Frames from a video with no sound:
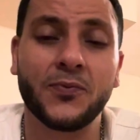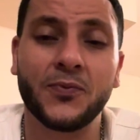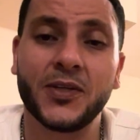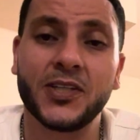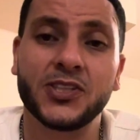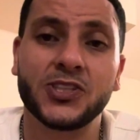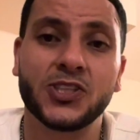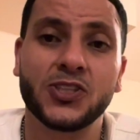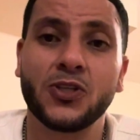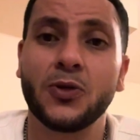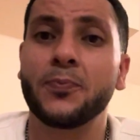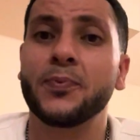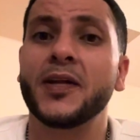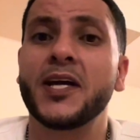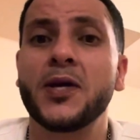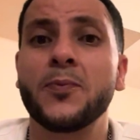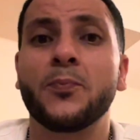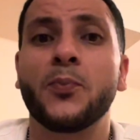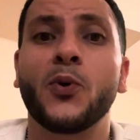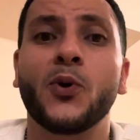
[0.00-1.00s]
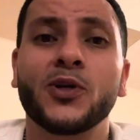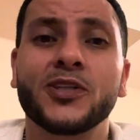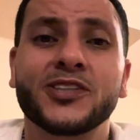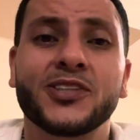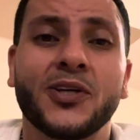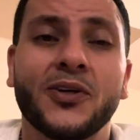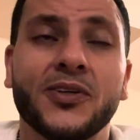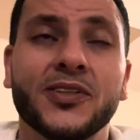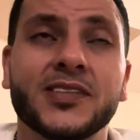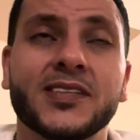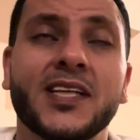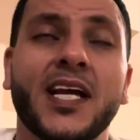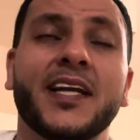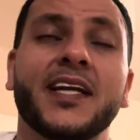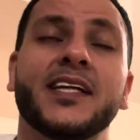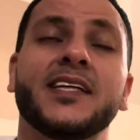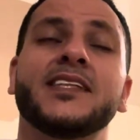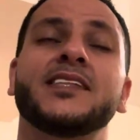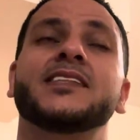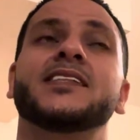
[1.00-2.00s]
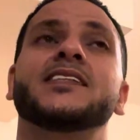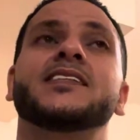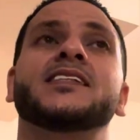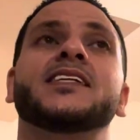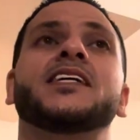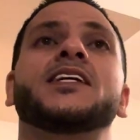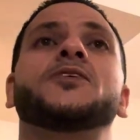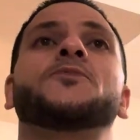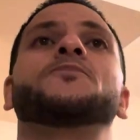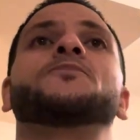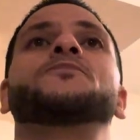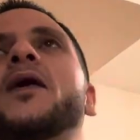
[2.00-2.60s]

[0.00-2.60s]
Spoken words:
which you're playing Porto, it's not an easy team.